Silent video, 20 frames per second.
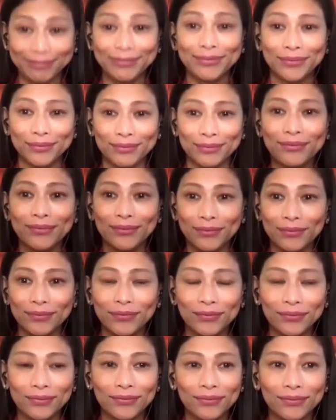
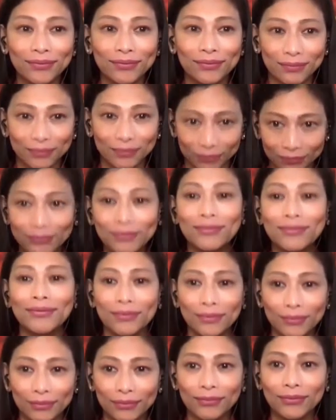
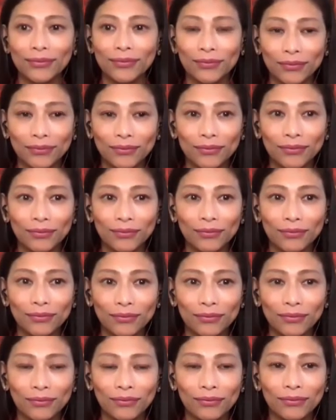
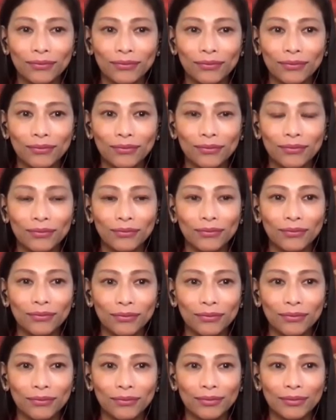
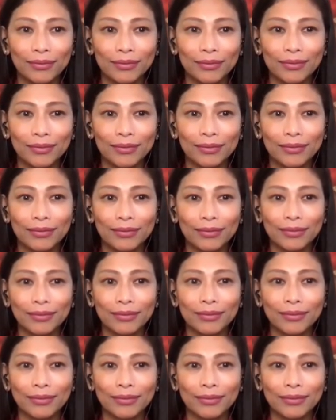This person isn't speaking.